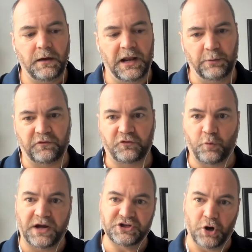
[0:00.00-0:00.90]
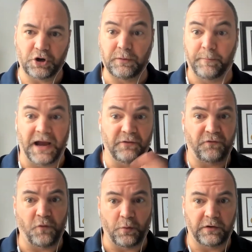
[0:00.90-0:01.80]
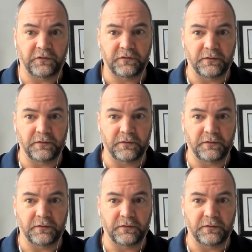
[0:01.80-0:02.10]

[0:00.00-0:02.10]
And it was quite dark by a forest